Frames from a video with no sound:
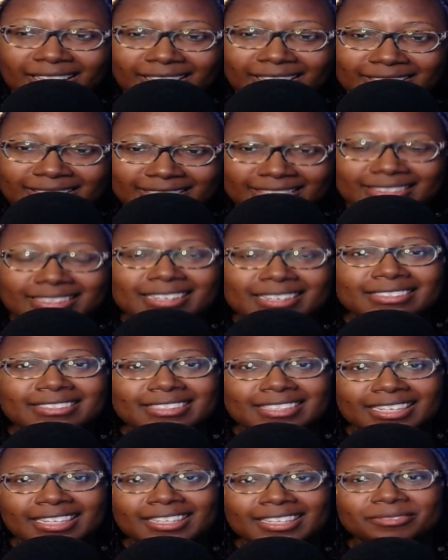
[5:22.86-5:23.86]

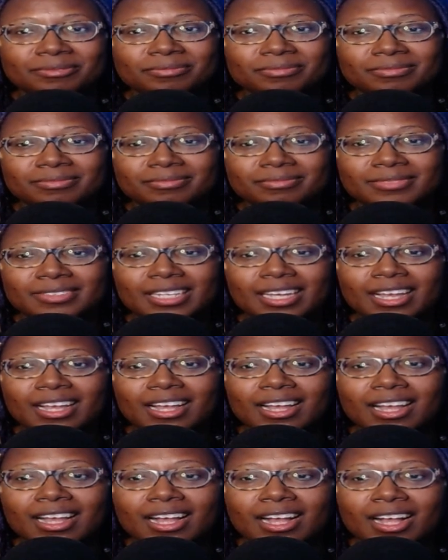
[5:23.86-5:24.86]
disgusting.
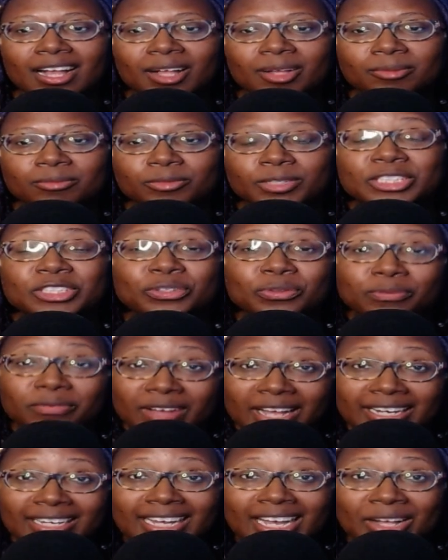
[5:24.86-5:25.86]
We do
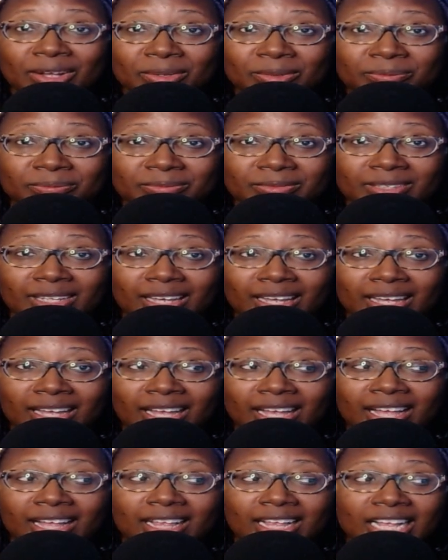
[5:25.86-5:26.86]
find out,
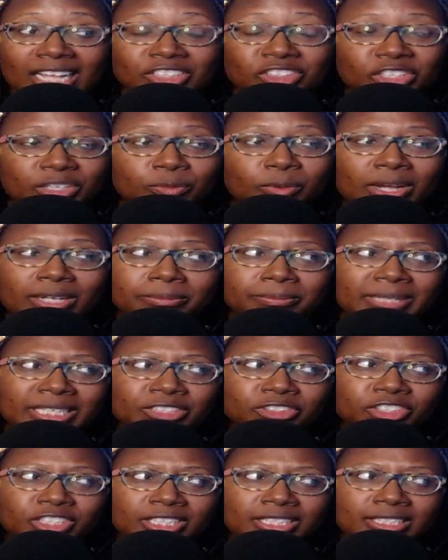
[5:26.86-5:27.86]
Ji-won
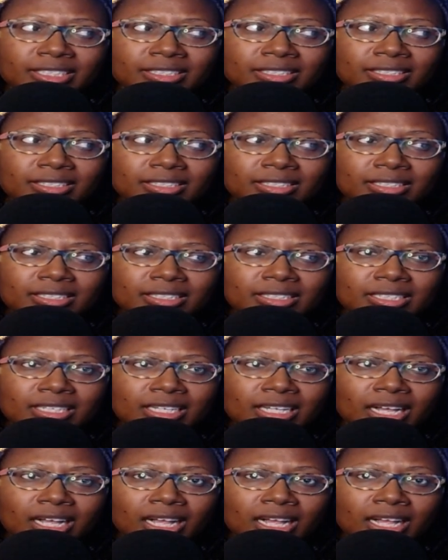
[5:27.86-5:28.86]
mentioned
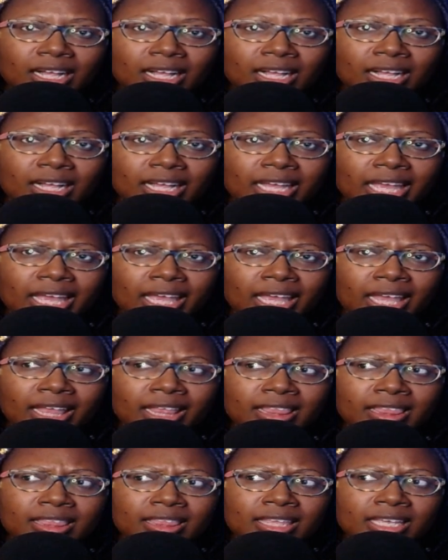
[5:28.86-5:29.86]

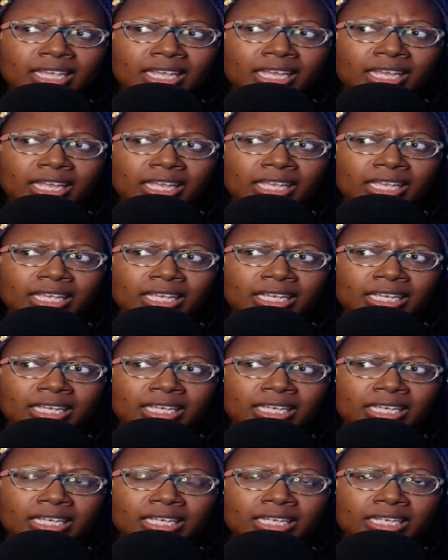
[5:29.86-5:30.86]
in
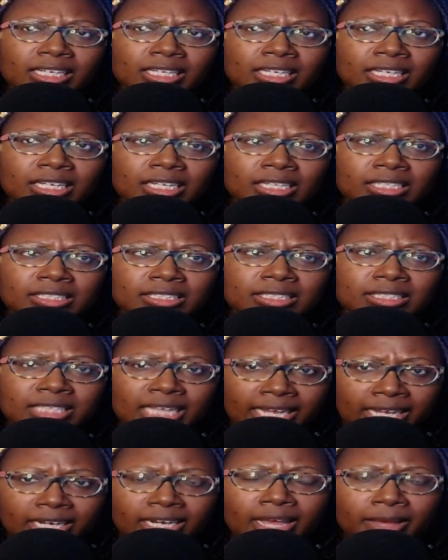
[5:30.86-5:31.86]
the
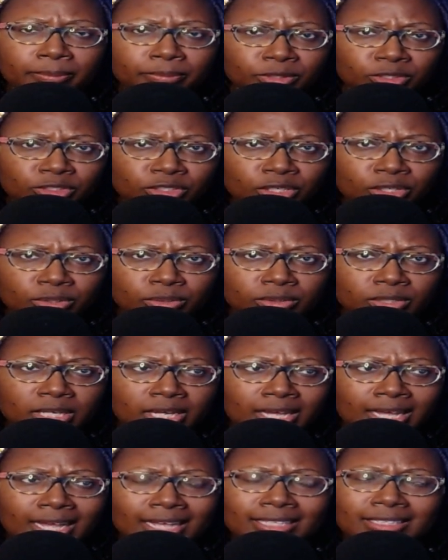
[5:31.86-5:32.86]
second episode,
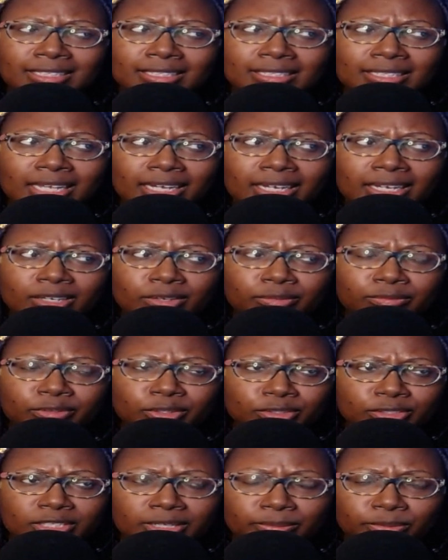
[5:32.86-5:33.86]
is the second or
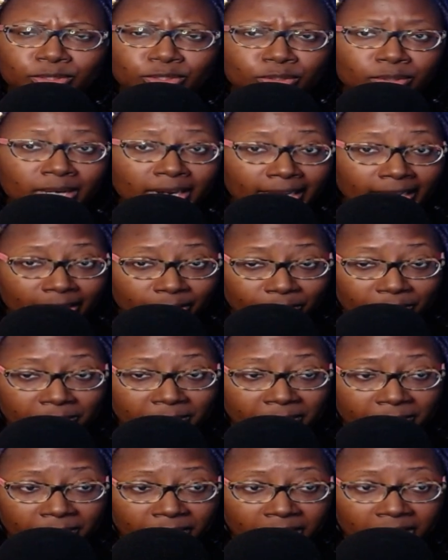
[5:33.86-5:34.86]
first episode, I can't
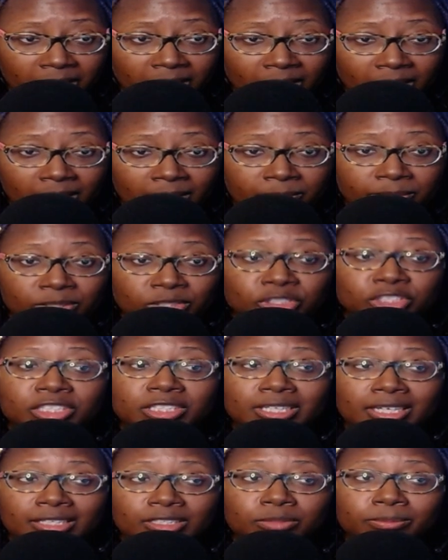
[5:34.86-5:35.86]
remember, but
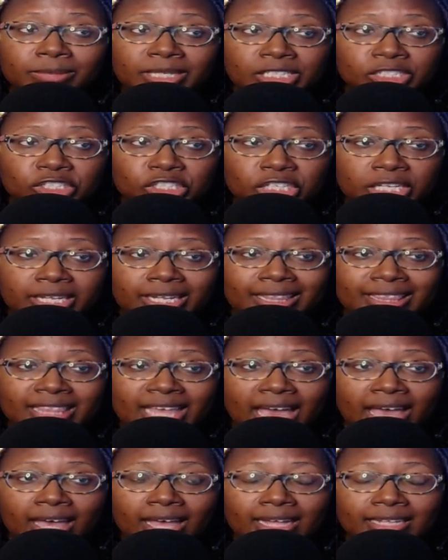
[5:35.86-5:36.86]
she does mention
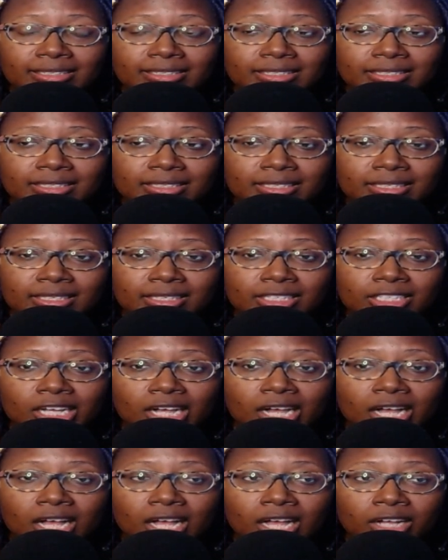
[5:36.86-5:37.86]
that
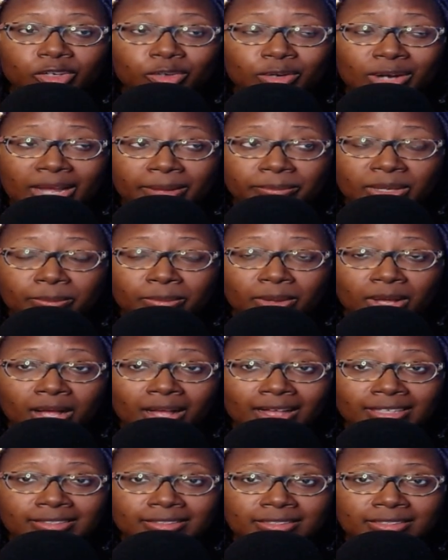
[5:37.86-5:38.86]
crappy
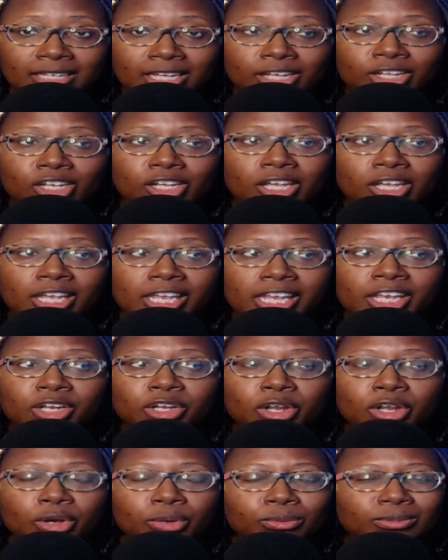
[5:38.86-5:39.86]
boss,
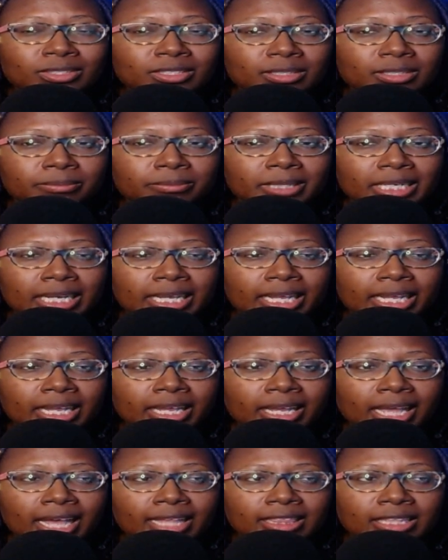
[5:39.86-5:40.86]
he knows
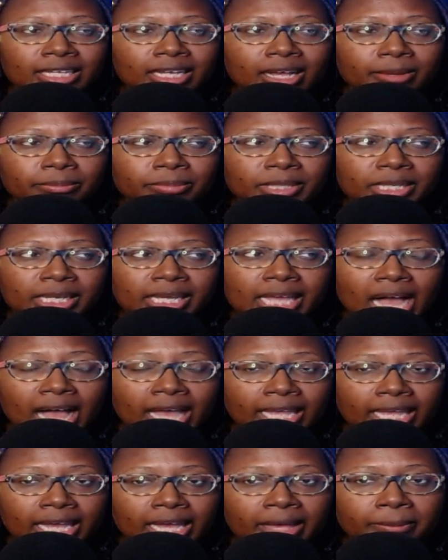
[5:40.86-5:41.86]
somebody at the company
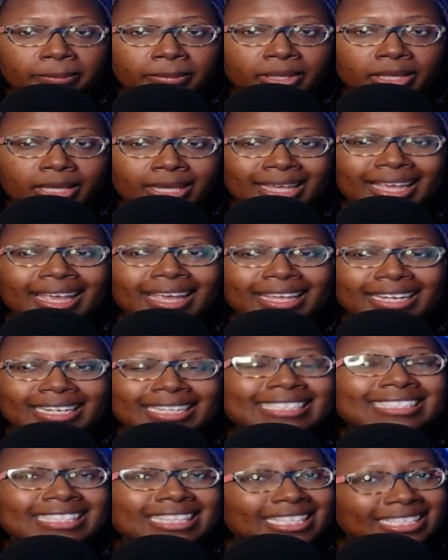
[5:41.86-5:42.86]
high up,
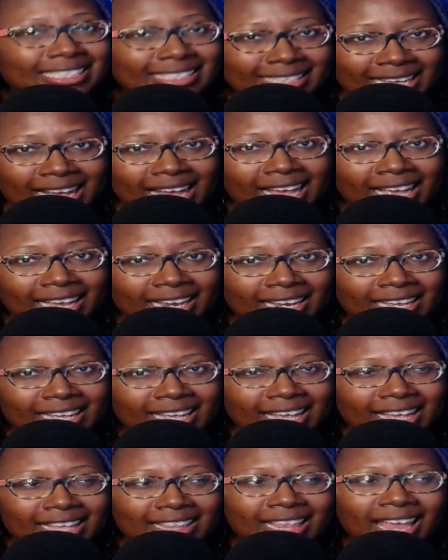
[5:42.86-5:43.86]
and it's this guy.
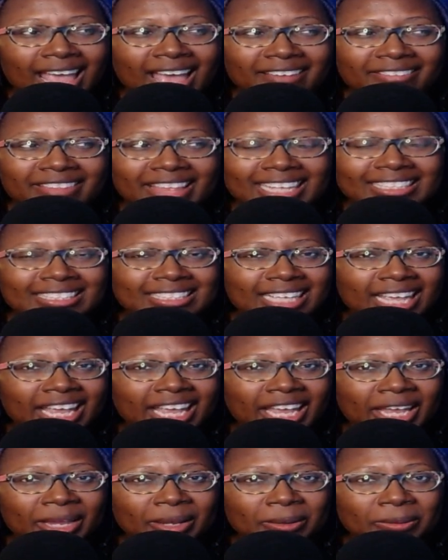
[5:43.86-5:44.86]
And they have that
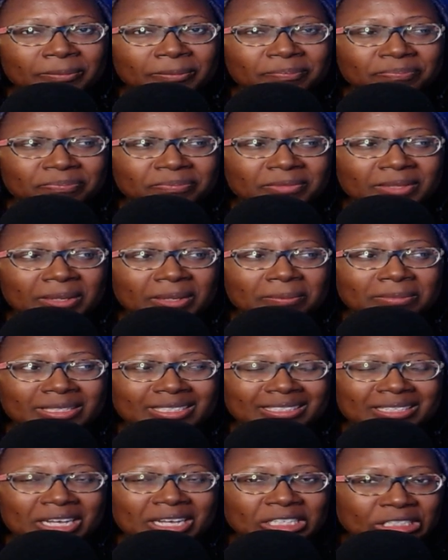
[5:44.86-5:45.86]
same
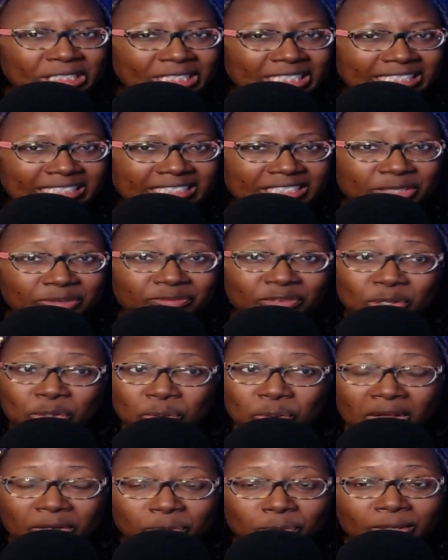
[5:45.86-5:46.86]
misogynistic
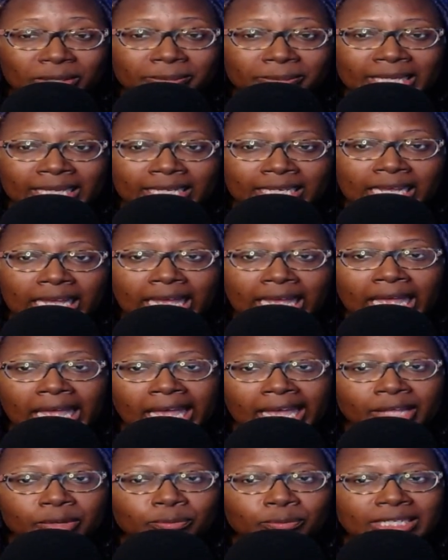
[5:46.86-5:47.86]
view on women.
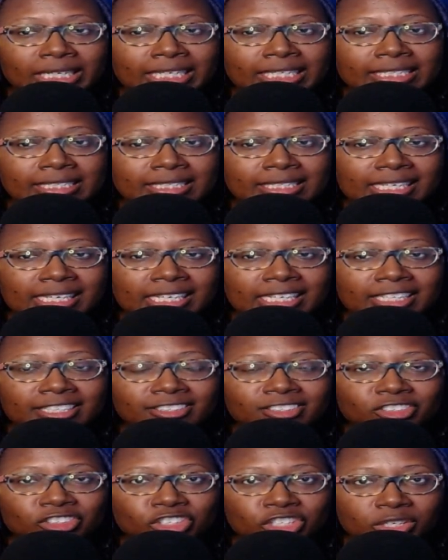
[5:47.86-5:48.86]
And when he
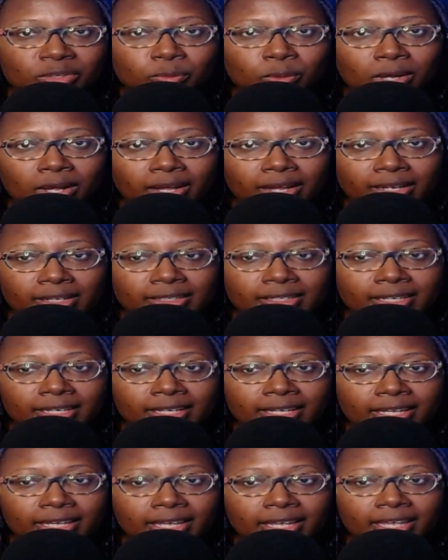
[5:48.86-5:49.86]
sees Ji-won,
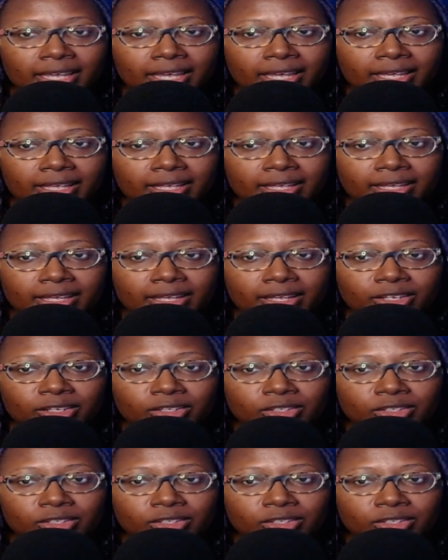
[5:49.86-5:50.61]
he